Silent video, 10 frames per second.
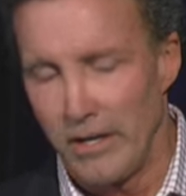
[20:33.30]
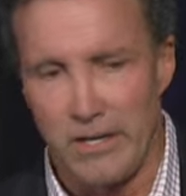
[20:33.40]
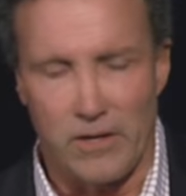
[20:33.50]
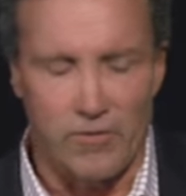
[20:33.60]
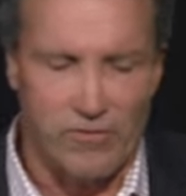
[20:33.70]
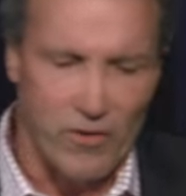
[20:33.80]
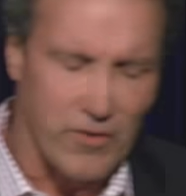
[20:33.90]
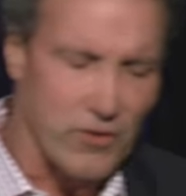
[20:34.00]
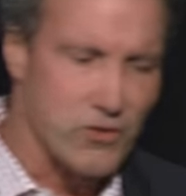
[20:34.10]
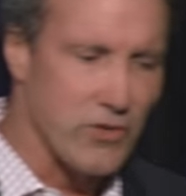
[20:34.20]
He
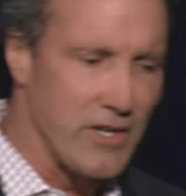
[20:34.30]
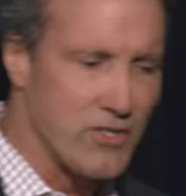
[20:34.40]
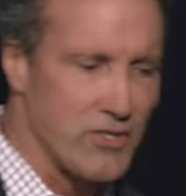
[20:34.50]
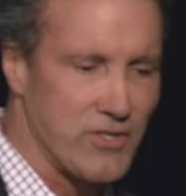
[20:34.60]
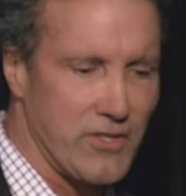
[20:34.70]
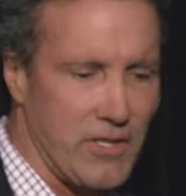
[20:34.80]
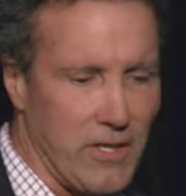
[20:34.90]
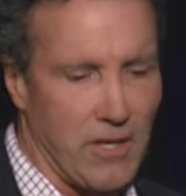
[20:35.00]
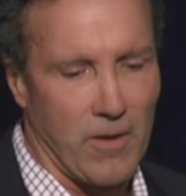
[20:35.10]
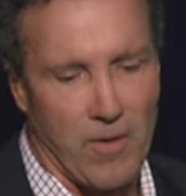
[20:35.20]
further traces
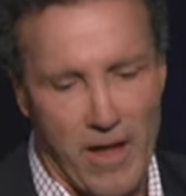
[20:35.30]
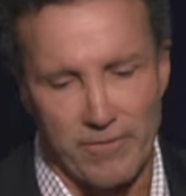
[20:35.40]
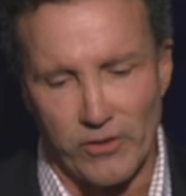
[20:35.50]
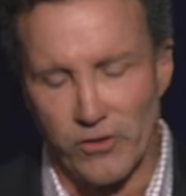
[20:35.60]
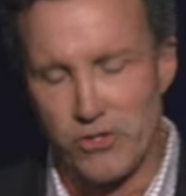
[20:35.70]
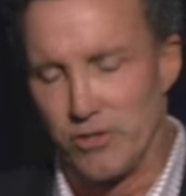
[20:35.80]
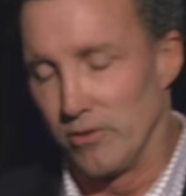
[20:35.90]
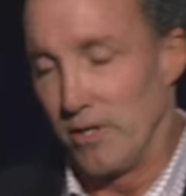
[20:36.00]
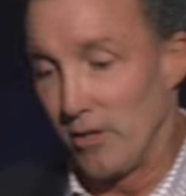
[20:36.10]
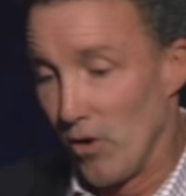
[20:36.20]
the
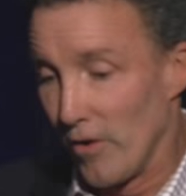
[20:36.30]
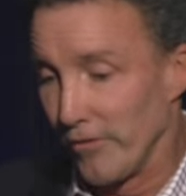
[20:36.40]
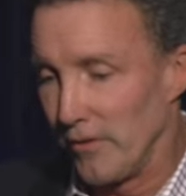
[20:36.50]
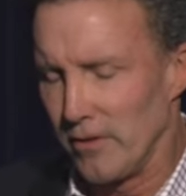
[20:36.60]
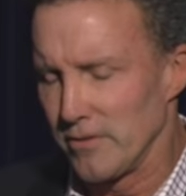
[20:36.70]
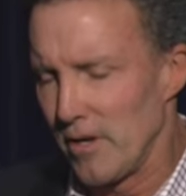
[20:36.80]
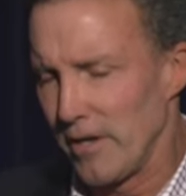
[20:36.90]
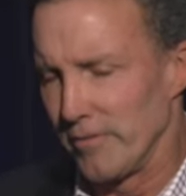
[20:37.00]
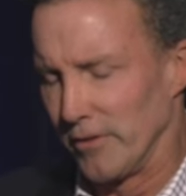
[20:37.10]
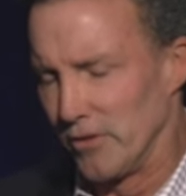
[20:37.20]
evolution, he calls it, it's
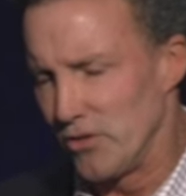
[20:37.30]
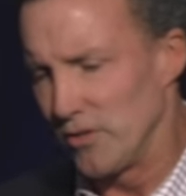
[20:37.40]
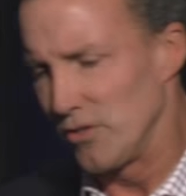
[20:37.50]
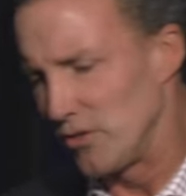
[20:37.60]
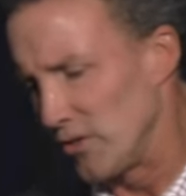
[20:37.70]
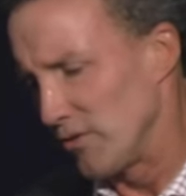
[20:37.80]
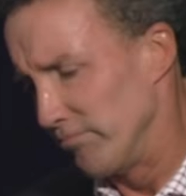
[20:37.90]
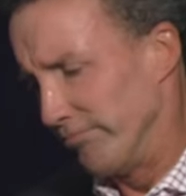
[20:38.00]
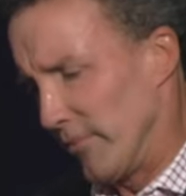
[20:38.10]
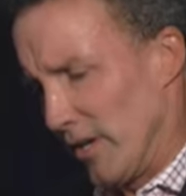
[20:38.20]
not evolution, it's just
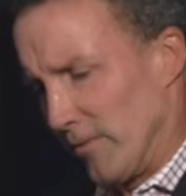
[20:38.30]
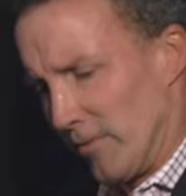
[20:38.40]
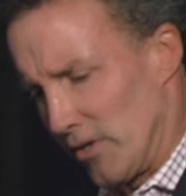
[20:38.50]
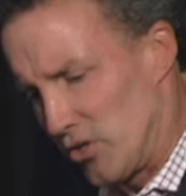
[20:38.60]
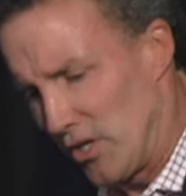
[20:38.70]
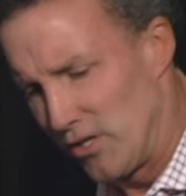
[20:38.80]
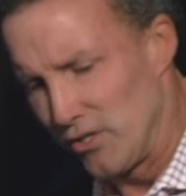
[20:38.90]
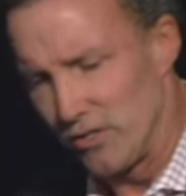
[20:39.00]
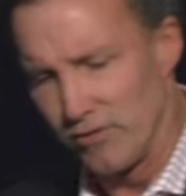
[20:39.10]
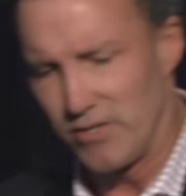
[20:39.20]
a
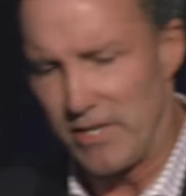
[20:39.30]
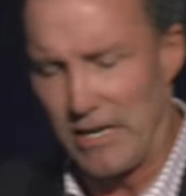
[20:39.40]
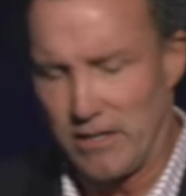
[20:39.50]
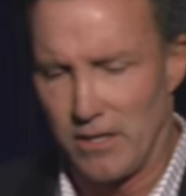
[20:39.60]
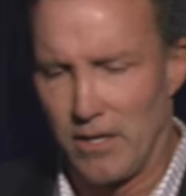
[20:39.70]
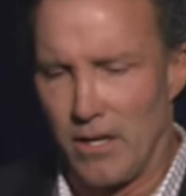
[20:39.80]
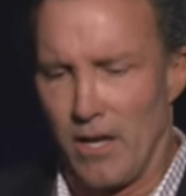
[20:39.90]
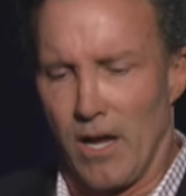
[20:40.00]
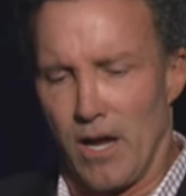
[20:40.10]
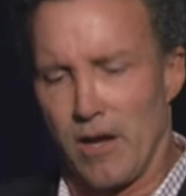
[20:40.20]
changes of state,
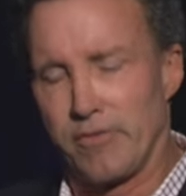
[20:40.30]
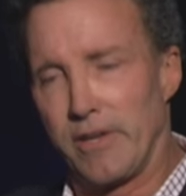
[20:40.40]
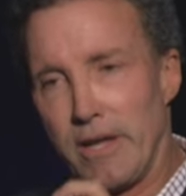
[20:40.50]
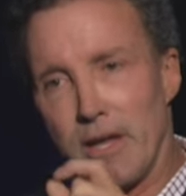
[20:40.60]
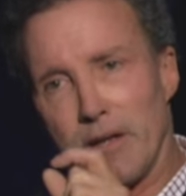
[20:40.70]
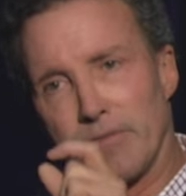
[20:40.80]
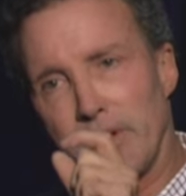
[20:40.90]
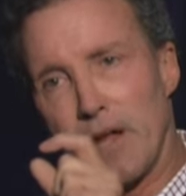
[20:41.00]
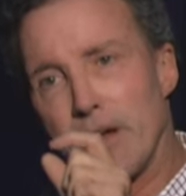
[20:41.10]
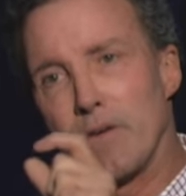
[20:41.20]
of an
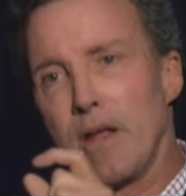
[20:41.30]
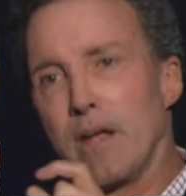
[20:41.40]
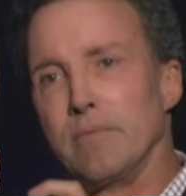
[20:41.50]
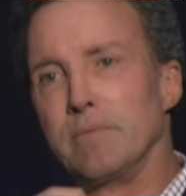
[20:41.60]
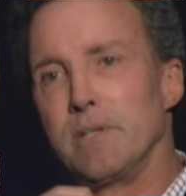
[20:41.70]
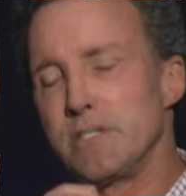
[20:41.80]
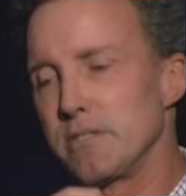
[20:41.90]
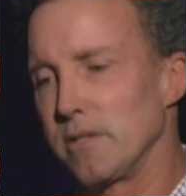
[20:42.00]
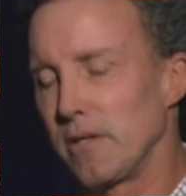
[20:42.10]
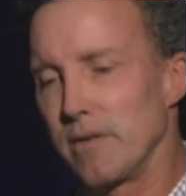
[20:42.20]
iron atom. He
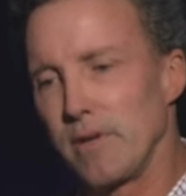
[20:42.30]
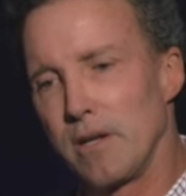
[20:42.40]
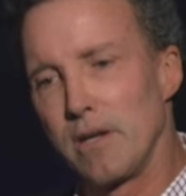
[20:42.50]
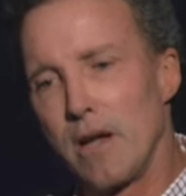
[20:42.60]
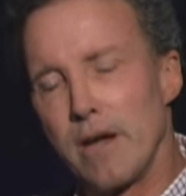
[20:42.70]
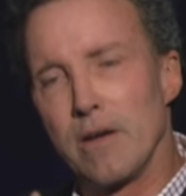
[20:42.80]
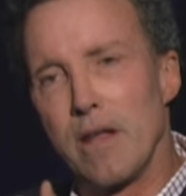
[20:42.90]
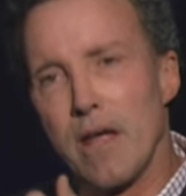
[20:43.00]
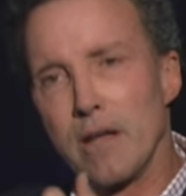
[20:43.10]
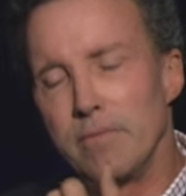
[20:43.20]
says, look, I've got an iron
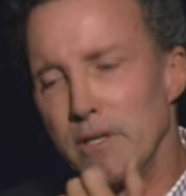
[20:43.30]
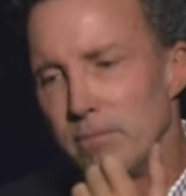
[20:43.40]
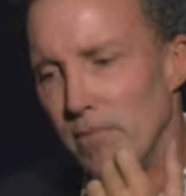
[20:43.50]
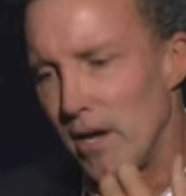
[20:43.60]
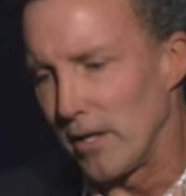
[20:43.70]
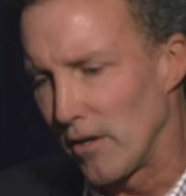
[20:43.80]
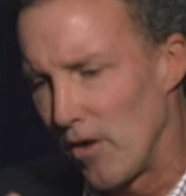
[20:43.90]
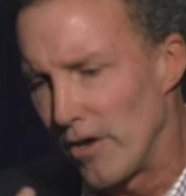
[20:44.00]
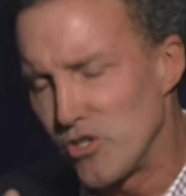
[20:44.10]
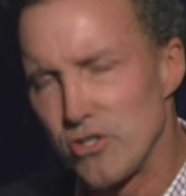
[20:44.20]
atom in my
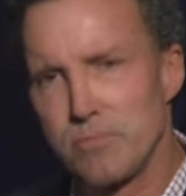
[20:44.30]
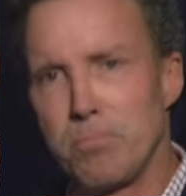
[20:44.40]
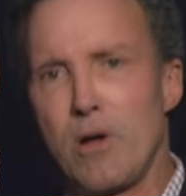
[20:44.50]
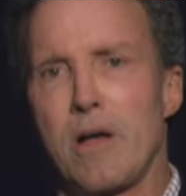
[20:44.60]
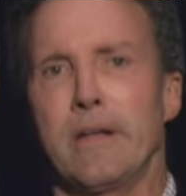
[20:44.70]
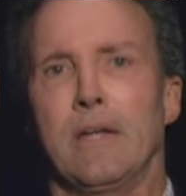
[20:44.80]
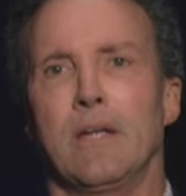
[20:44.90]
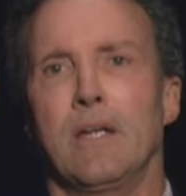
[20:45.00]
conscious body.